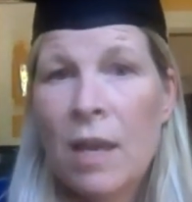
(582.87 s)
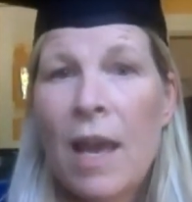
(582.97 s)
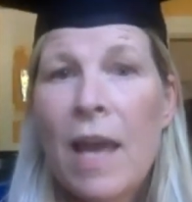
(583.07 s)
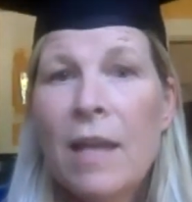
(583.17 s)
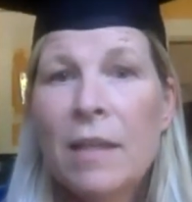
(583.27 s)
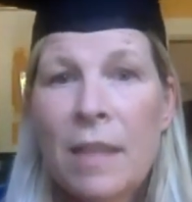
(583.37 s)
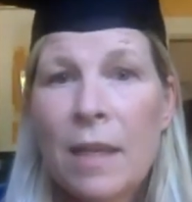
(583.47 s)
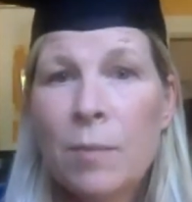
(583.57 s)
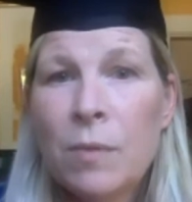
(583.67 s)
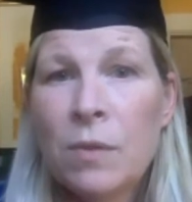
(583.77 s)
and
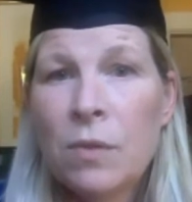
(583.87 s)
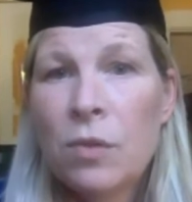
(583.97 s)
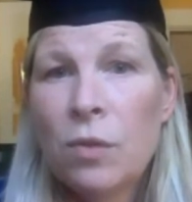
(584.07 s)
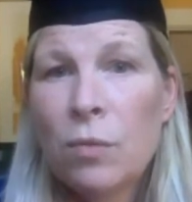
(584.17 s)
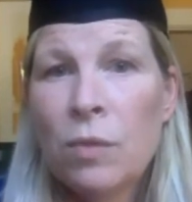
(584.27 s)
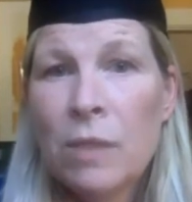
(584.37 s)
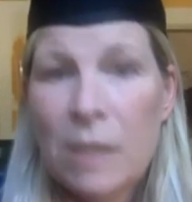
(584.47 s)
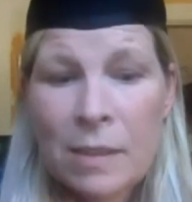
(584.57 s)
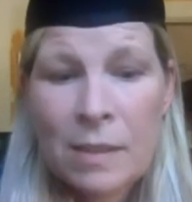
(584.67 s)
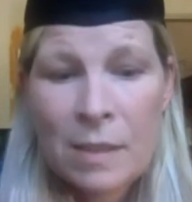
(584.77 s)
attempts to
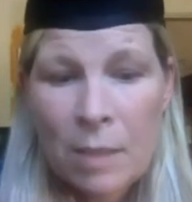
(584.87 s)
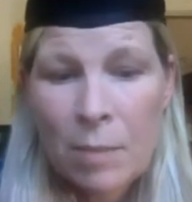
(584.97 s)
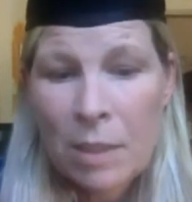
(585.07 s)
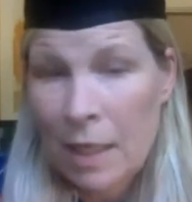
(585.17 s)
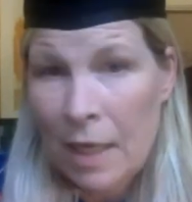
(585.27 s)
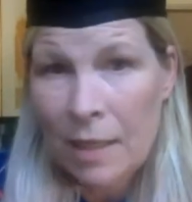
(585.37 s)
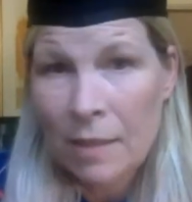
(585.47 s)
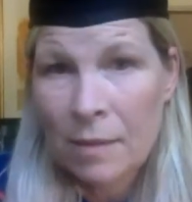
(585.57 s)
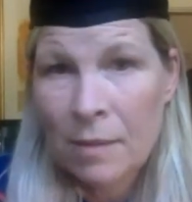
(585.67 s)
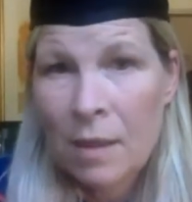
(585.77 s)

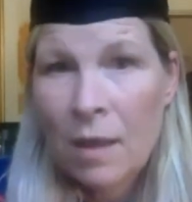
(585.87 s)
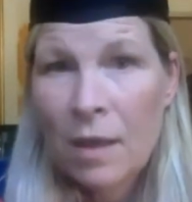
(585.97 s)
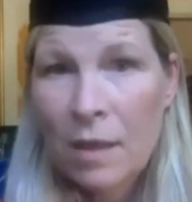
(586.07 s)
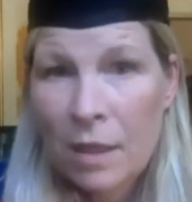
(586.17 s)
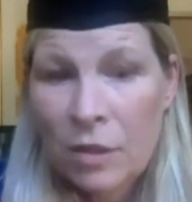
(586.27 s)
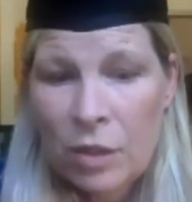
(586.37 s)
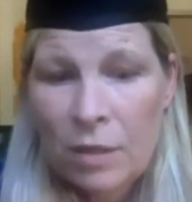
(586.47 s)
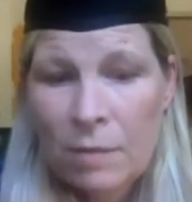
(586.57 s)
destigmatize addiction.